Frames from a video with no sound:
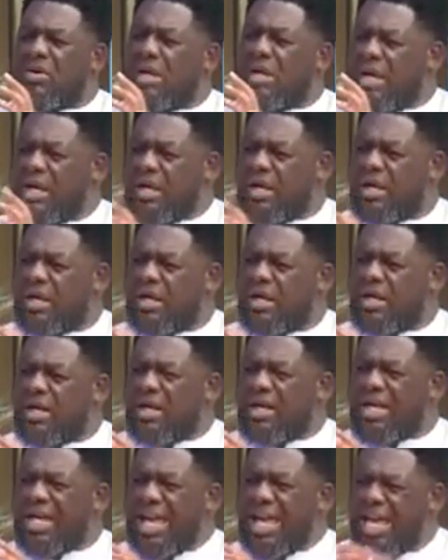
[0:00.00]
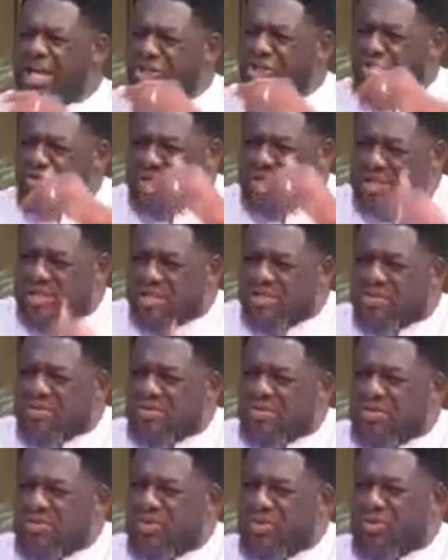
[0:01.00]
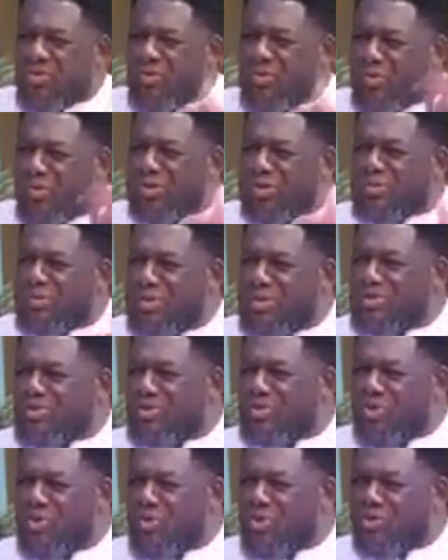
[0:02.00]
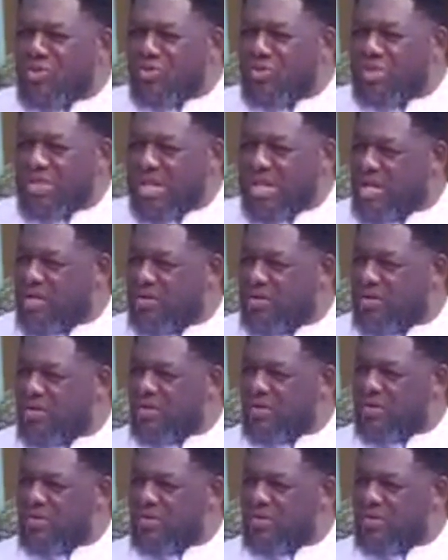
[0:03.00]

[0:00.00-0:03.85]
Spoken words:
yeah, and you still want me to go to jail.